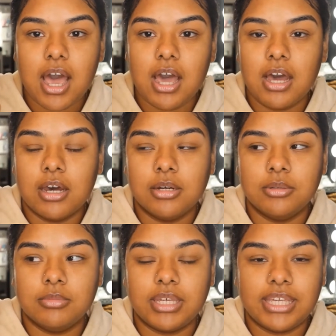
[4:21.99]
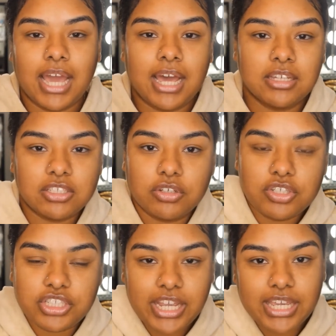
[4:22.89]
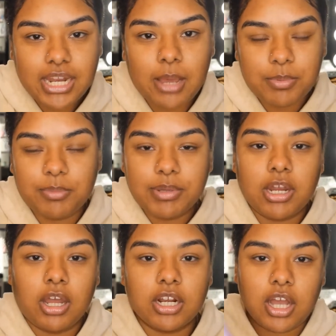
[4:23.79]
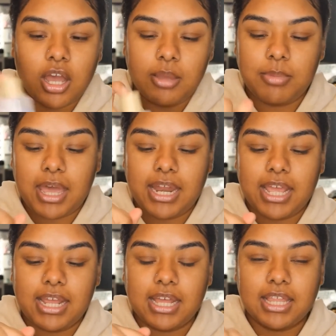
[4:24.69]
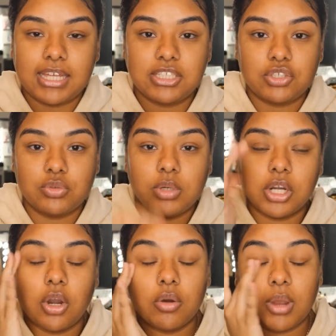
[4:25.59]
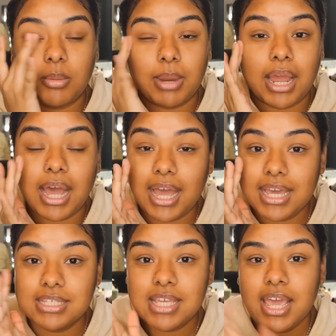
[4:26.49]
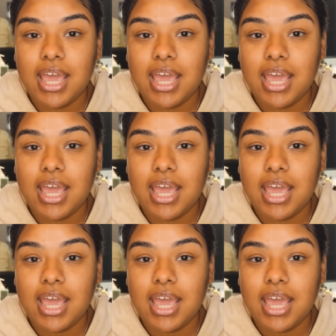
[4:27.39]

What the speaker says: Yeah, so you shake it up, you put it on a cotton pad, and I like to go around my eyes